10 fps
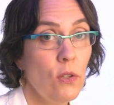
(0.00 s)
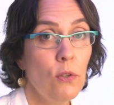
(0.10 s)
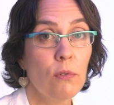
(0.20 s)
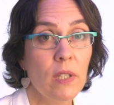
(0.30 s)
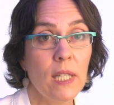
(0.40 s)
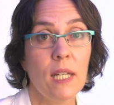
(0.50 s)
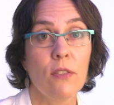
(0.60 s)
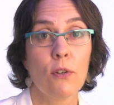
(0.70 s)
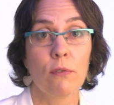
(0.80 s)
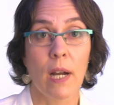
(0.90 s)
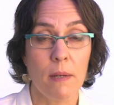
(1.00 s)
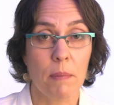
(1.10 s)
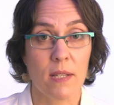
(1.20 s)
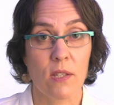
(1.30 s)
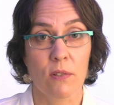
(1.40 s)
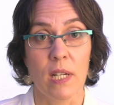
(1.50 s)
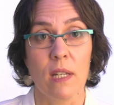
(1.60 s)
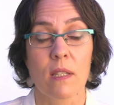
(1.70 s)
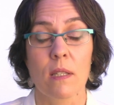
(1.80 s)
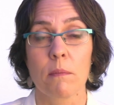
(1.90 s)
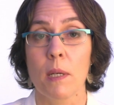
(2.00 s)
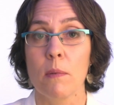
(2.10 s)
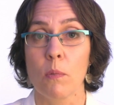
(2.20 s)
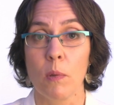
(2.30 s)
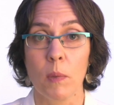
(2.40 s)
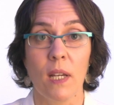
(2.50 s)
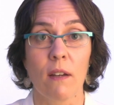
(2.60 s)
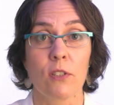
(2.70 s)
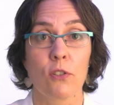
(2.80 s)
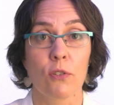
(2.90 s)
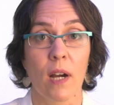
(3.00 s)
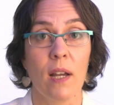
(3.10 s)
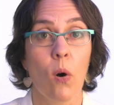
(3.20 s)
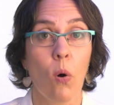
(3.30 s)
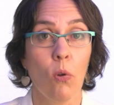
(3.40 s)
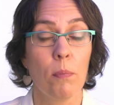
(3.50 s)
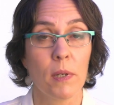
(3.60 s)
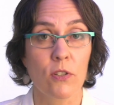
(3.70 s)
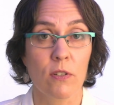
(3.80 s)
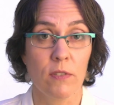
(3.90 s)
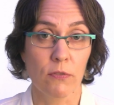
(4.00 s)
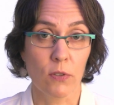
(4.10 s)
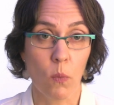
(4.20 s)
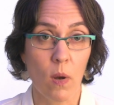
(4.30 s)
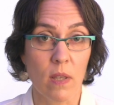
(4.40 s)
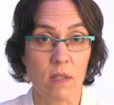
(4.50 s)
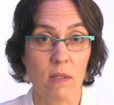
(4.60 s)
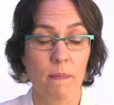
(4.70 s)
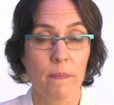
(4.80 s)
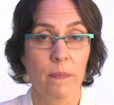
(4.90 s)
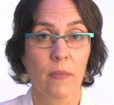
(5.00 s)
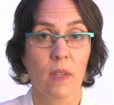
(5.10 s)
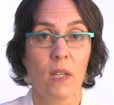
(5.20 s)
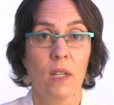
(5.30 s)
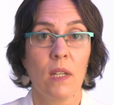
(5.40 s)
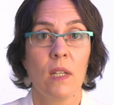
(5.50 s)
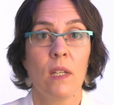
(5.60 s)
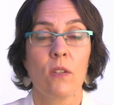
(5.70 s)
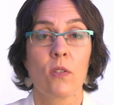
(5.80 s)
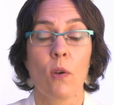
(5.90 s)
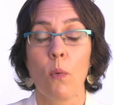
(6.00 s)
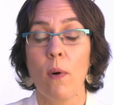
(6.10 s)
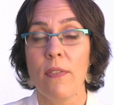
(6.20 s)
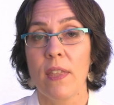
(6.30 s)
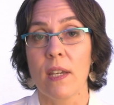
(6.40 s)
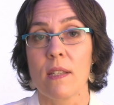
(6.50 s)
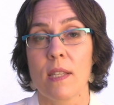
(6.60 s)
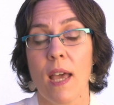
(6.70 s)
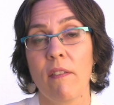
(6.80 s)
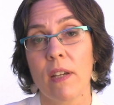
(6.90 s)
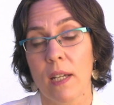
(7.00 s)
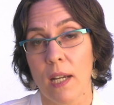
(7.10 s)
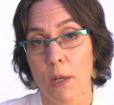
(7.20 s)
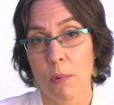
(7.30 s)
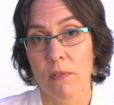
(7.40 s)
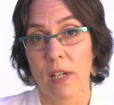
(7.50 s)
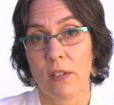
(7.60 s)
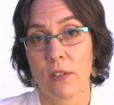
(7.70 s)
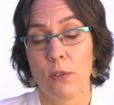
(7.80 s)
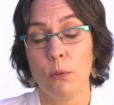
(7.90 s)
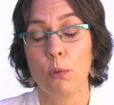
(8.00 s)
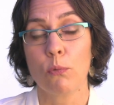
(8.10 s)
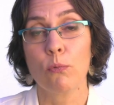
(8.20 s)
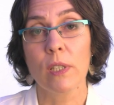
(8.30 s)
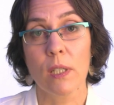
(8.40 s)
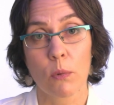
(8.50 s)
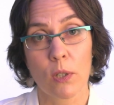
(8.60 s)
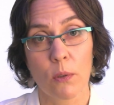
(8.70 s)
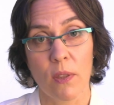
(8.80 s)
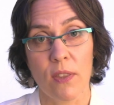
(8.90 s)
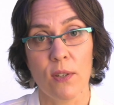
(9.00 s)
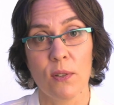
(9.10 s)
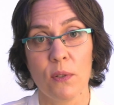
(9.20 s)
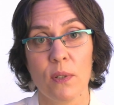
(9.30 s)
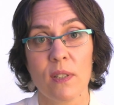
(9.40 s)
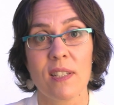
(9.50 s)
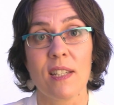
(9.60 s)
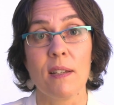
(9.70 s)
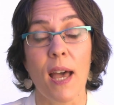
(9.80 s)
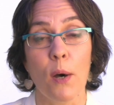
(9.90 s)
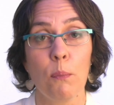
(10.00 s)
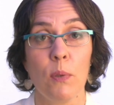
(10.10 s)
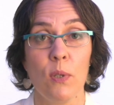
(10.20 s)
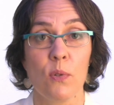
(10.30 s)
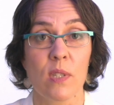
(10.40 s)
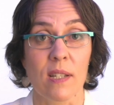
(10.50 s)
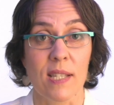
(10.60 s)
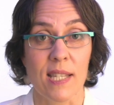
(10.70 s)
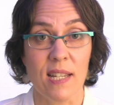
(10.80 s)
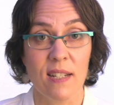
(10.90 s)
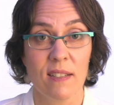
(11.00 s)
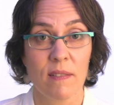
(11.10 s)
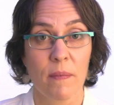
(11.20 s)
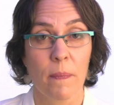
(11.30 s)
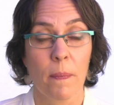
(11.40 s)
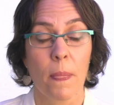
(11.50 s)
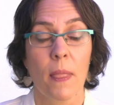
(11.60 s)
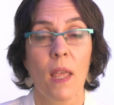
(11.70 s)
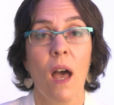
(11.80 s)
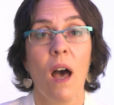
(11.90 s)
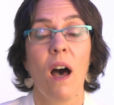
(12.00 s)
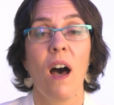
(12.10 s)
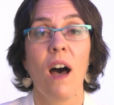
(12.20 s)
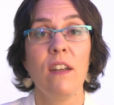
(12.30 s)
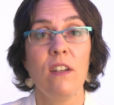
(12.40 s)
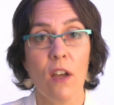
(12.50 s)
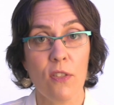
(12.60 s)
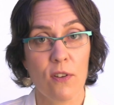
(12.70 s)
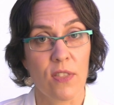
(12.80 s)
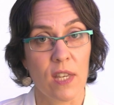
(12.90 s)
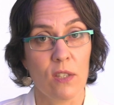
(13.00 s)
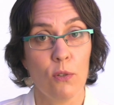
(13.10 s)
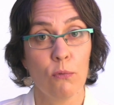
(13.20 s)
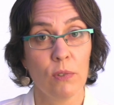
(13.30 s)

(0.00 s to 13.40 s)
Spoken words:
You really need the right pessary, and sometimes women have to try a whole bunch of different ones. So one thing is having a care provider who will really work with you to help you succeed. Another thing you